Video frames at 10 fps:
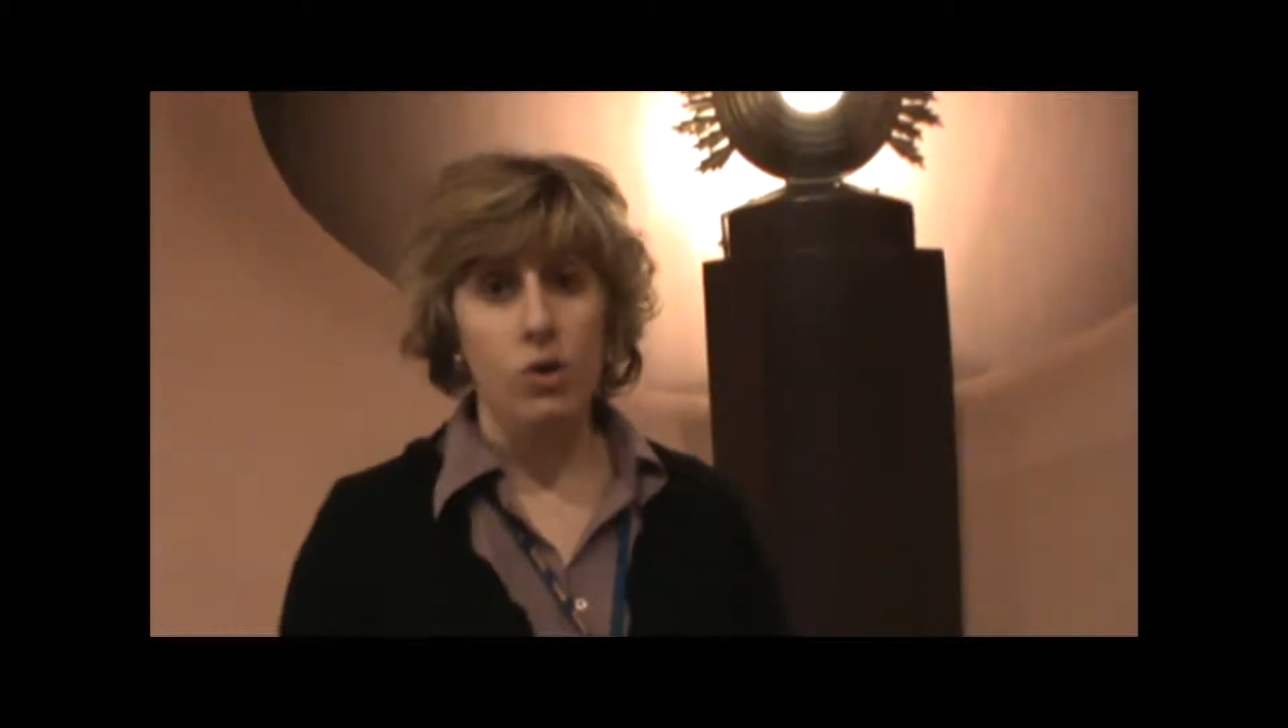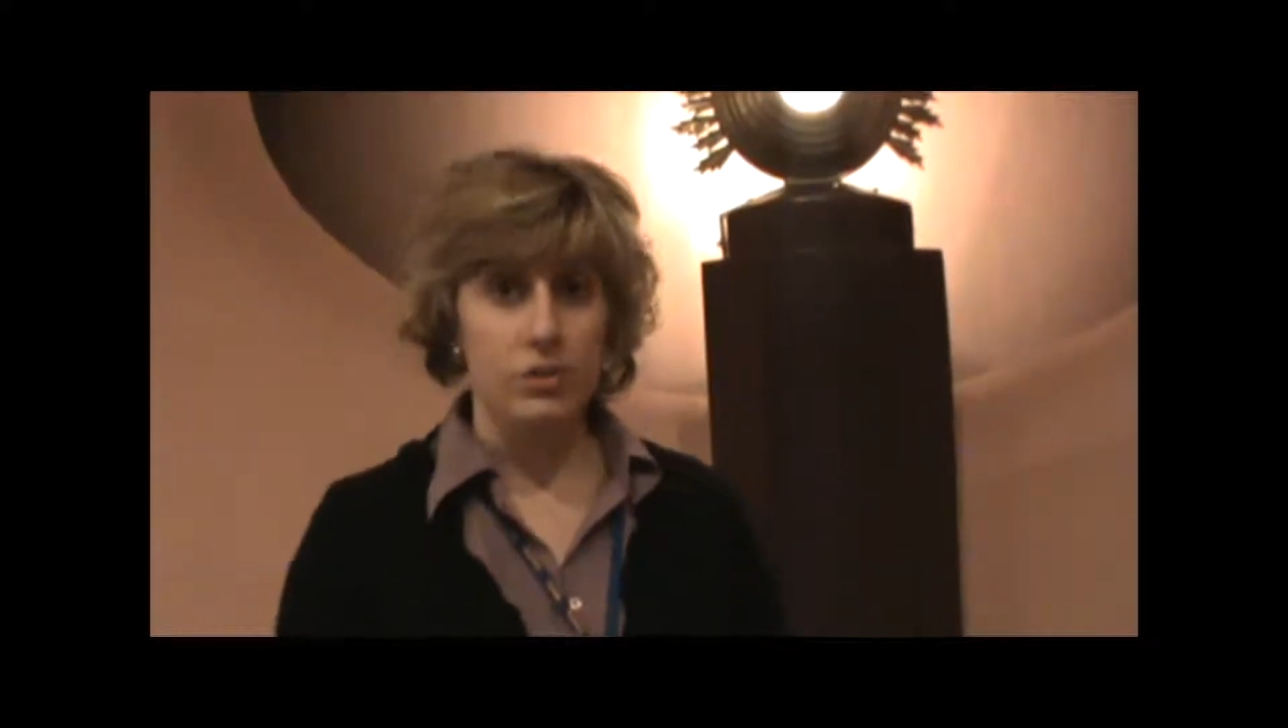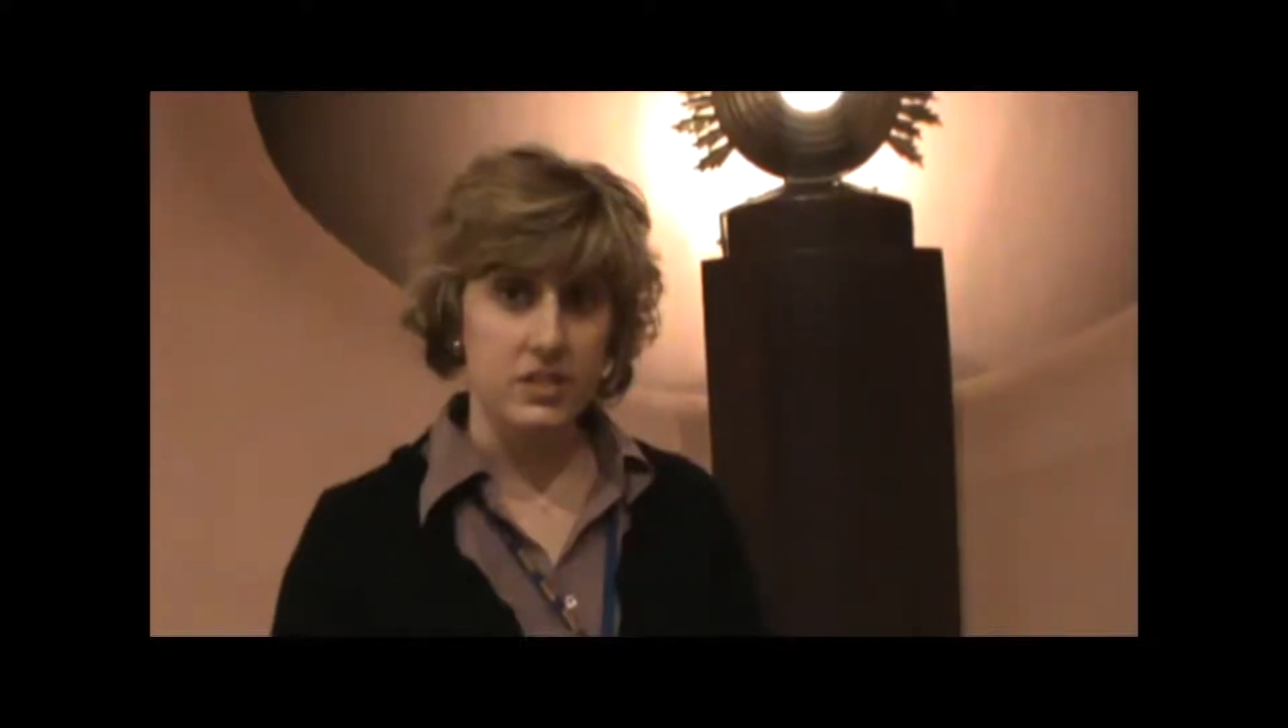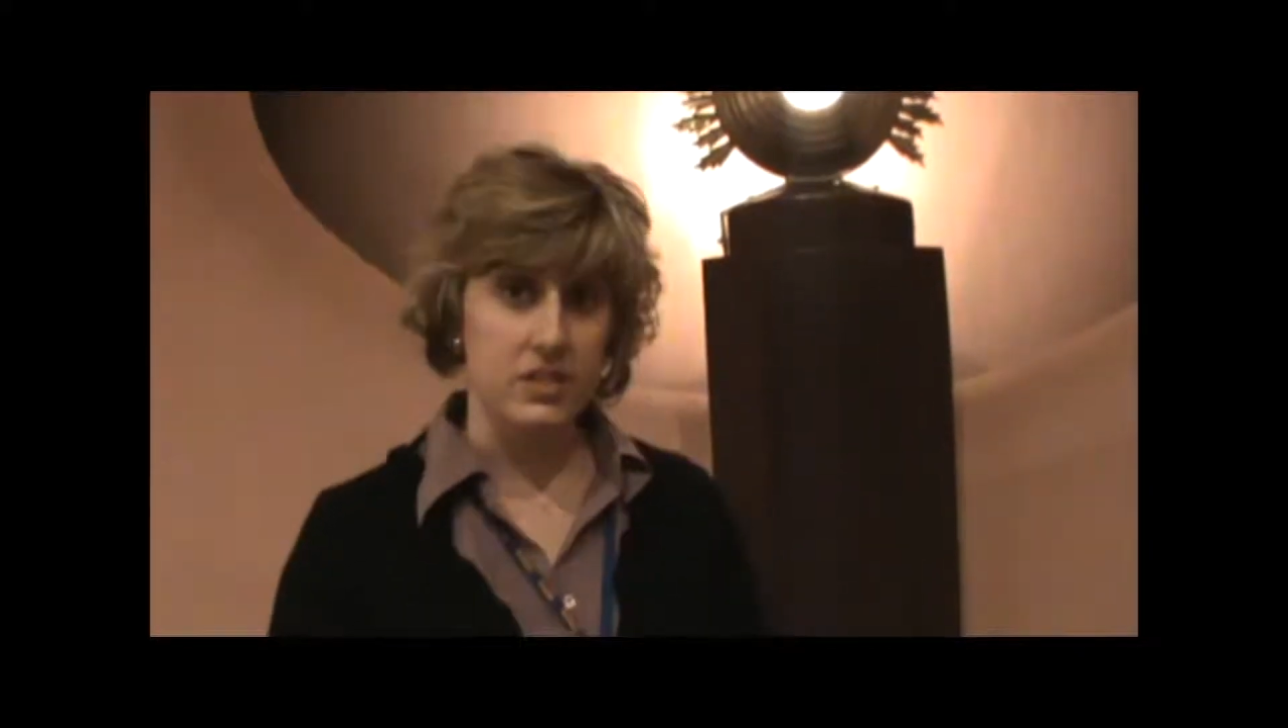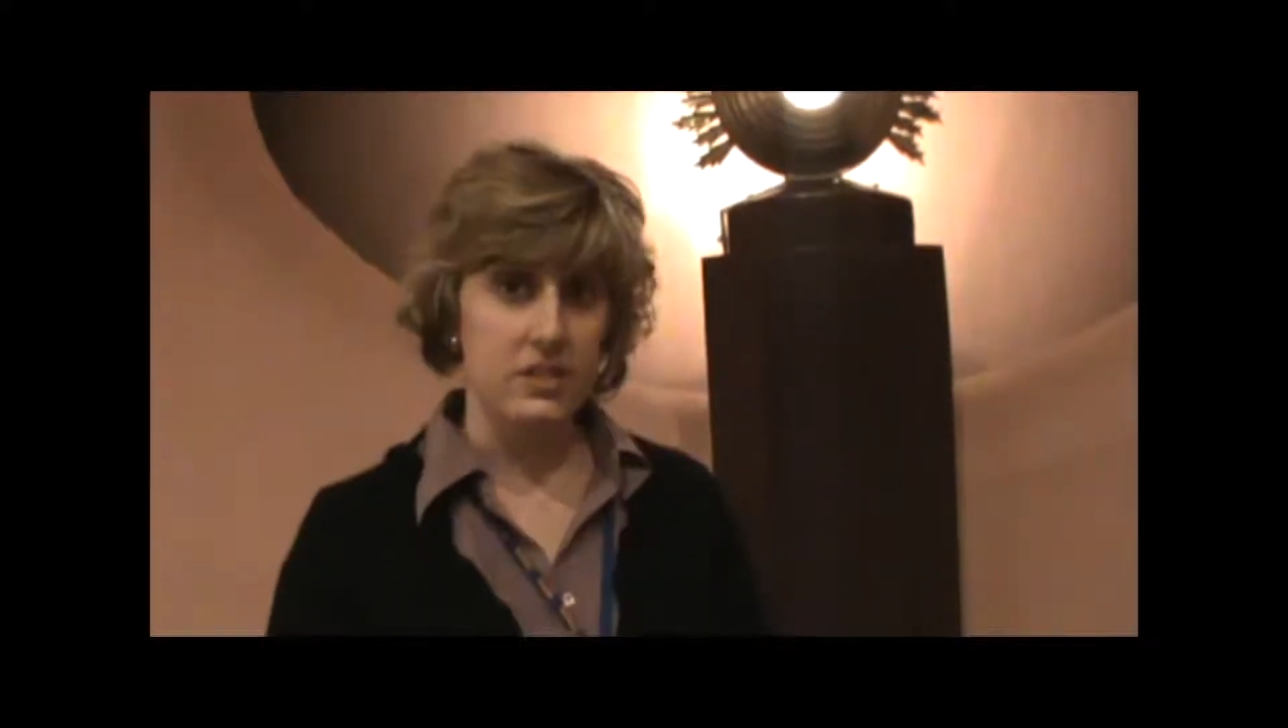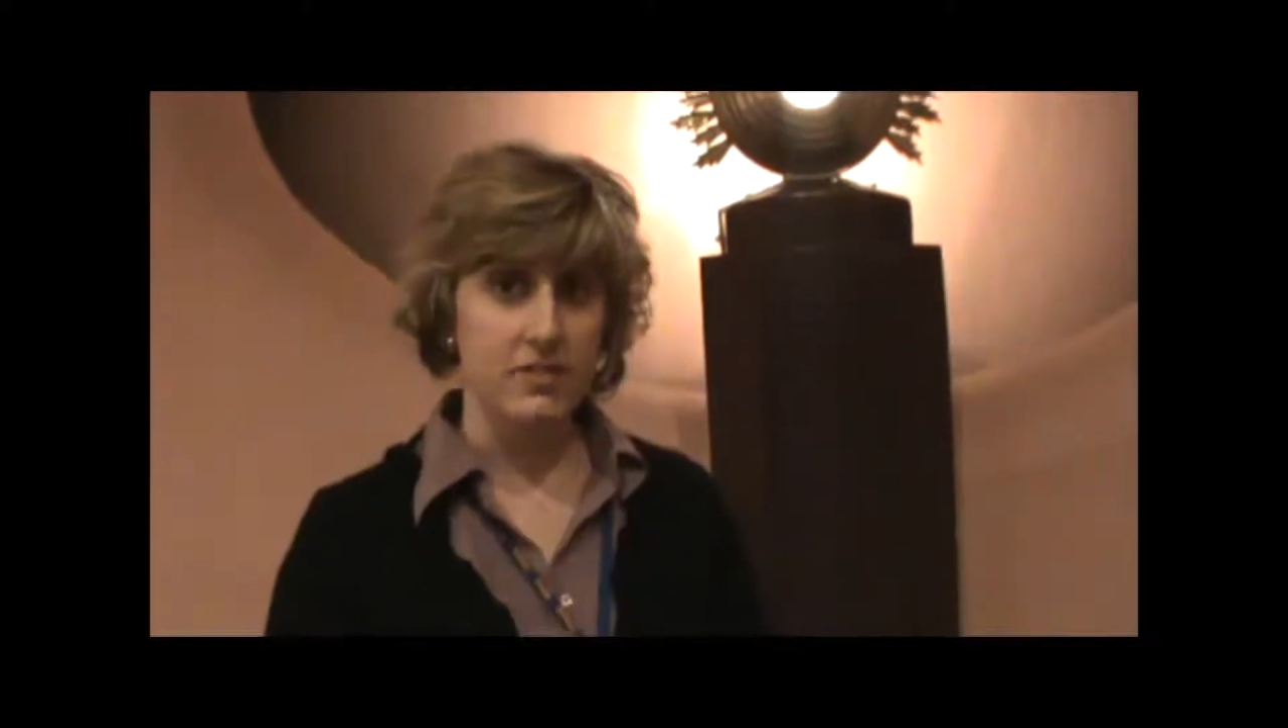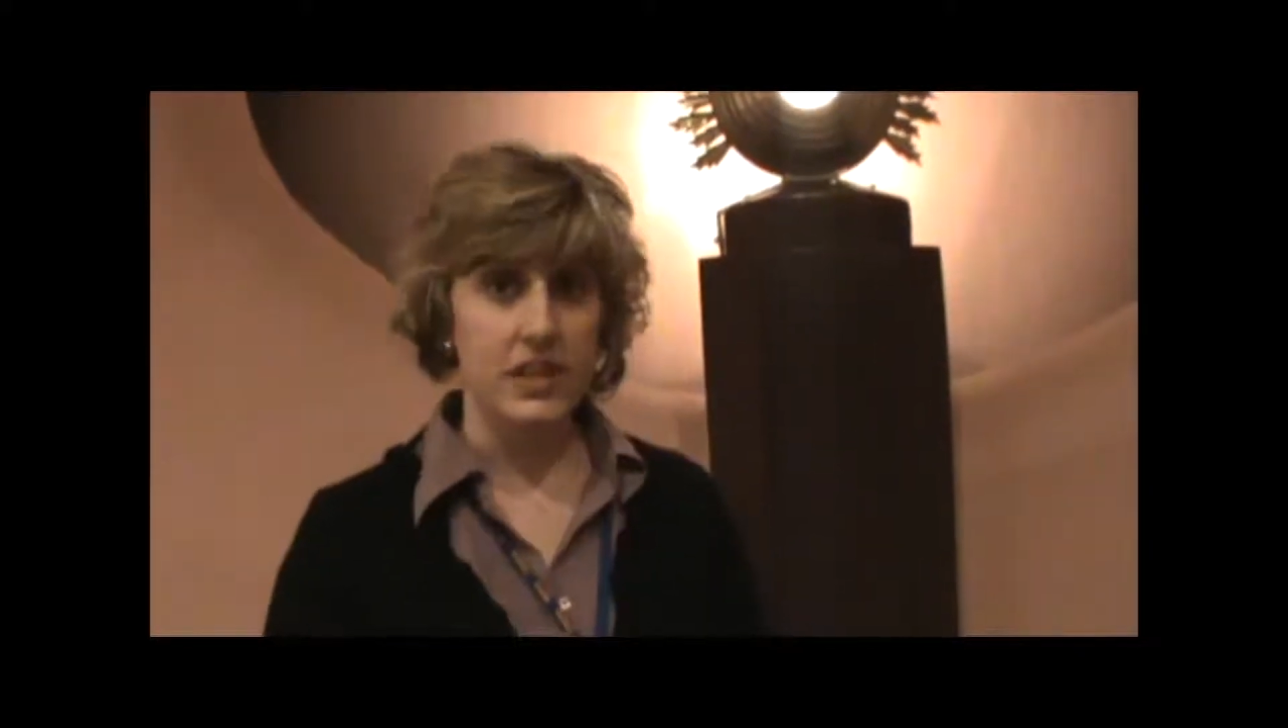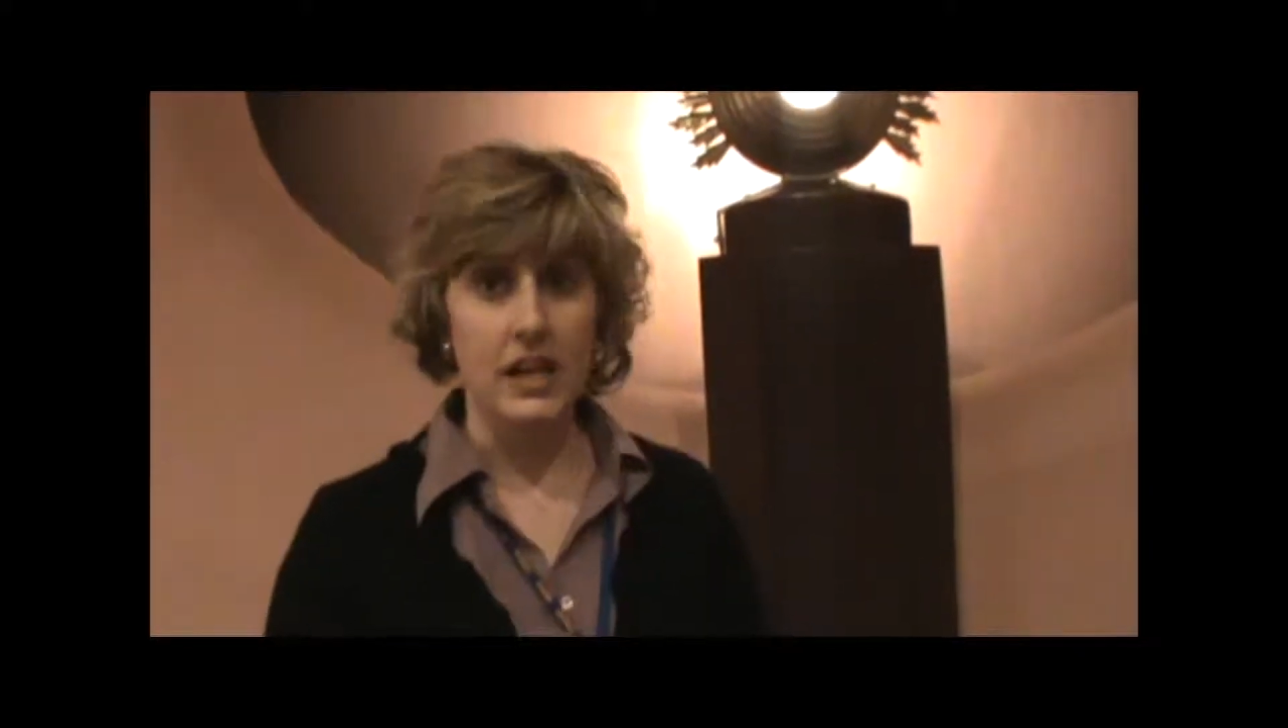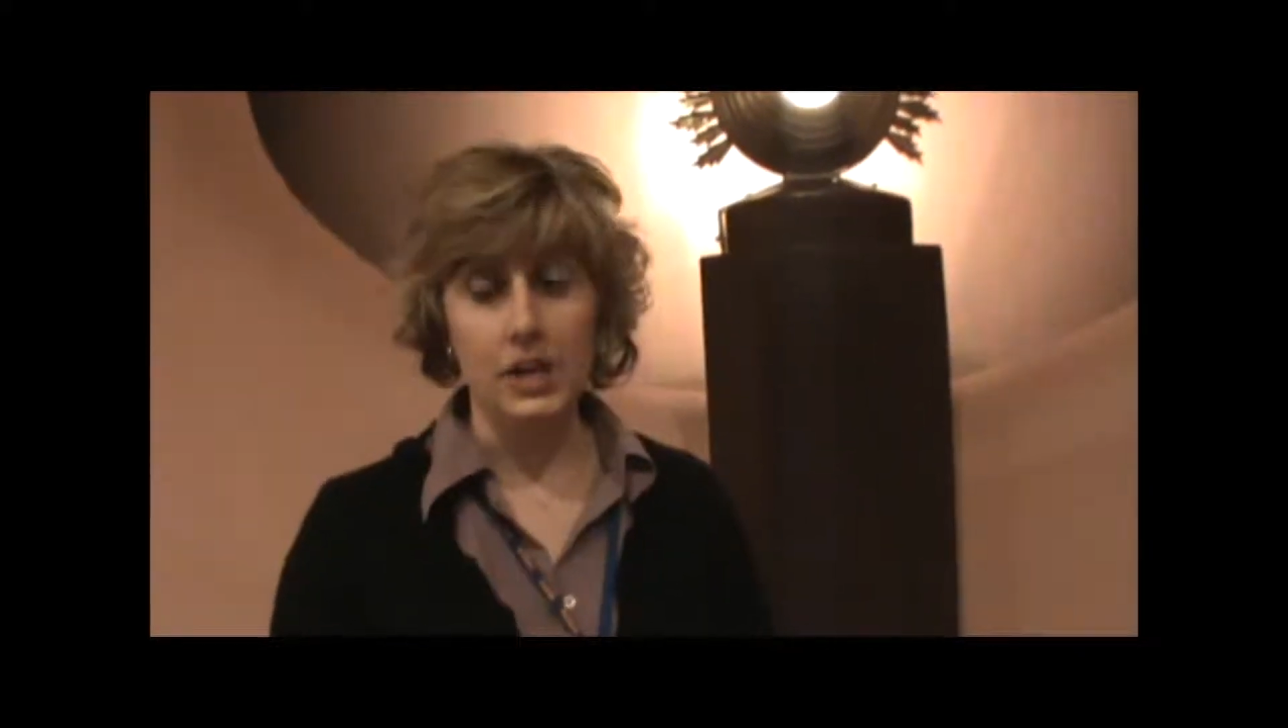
receiving